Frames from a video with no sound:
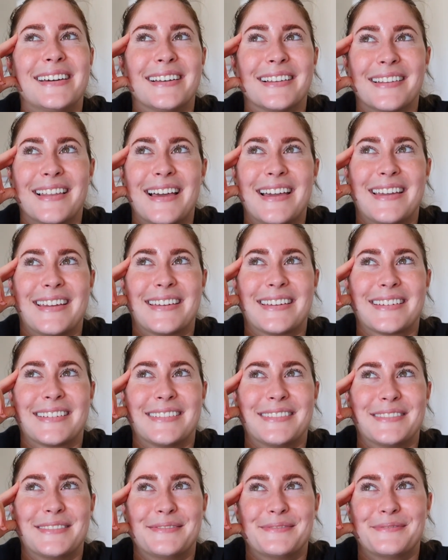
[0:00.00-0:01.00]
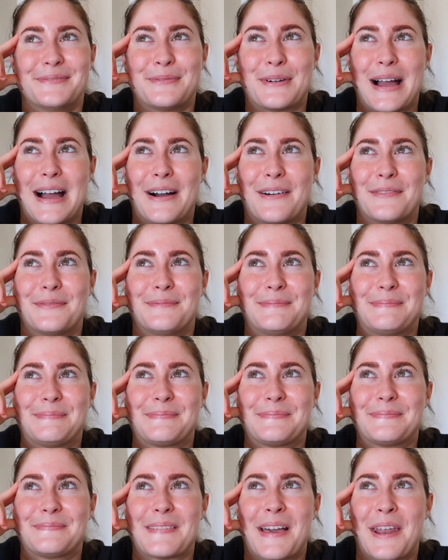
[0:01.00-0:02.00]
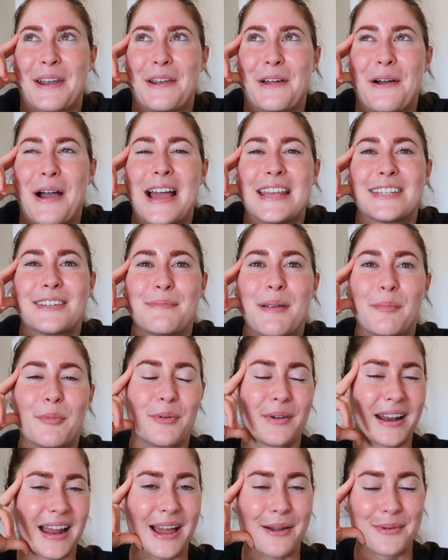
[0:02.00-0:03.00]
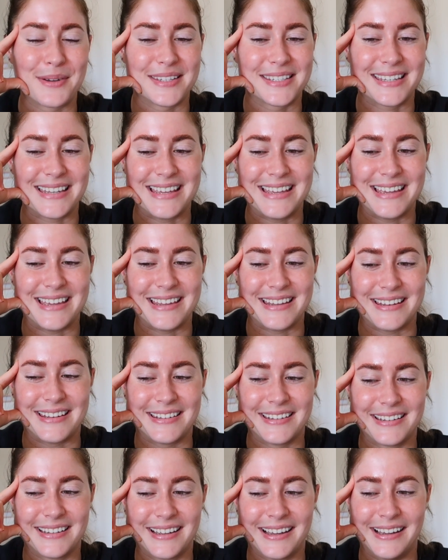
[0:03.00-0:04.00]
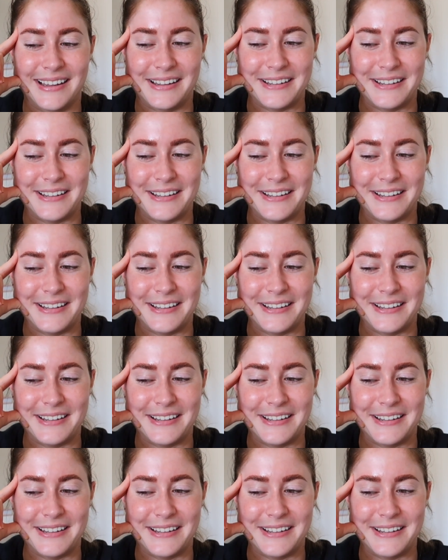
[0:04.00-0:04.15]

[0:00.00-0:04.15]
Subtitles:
Like, wow. I don't know. I just remember when I was in,